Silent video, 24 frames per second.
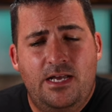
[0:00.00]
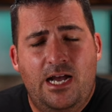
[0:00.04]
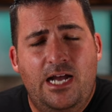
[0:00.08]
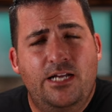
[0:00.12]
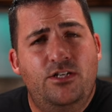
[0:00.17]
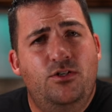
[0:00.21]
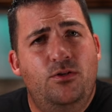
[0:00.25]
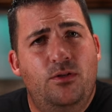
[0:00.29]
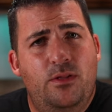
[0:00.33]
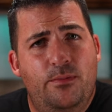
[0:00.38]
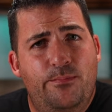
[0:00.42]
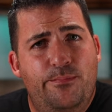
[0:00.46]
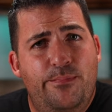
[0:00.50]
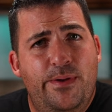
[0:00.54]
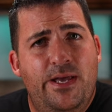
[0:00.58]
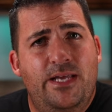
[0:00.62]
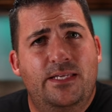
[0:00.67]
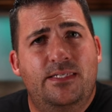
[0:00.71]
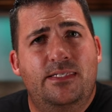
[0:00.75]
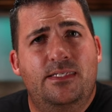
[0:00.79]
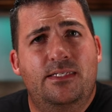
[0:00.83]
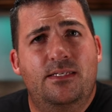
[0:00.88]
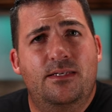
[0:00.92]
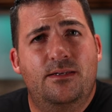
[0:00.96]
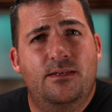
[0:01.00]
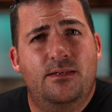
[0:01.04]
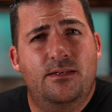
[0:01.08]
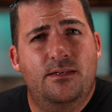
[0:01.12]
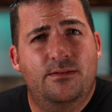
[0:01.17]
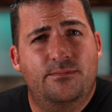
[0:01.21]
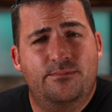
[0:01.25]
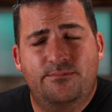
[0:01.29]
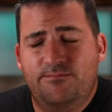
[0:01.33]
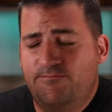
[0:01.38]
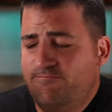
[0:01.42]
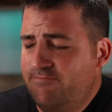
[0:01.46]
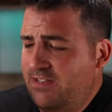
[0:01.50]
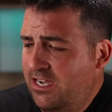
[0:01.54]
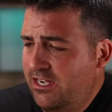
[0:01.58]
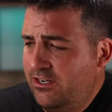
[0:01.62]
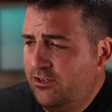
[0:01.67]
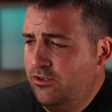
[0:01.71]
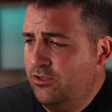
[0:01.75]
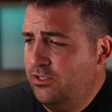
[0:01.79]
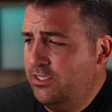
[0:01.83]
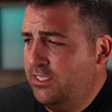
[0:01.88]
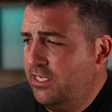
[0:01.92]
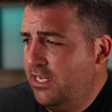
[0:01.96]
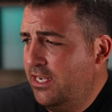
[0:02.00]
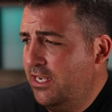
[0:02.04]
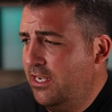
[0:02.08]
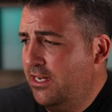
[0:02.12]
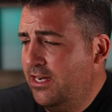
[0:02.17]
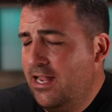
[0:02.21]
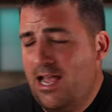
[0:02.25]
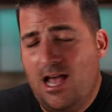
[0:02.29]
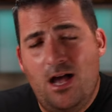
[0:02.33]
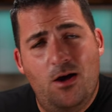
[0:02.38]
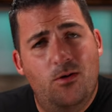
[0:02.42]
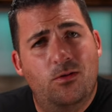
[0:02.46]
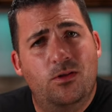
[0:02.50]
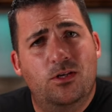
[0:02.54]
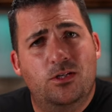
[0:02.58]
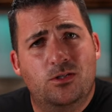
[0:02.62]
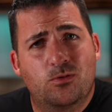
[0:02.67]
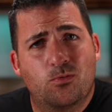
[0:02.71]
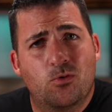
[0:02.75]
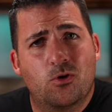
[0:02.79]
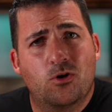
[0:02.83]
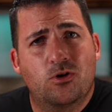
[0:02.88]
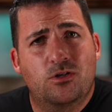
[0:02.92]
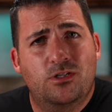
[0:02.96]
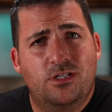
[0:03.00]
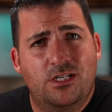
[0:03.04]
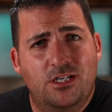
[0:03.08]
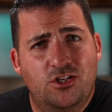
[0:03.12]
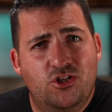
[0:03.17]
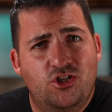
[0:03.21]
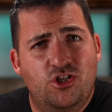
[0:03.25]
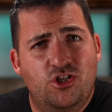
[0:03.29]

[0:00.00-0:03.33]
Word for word: I do the best to understand how this works and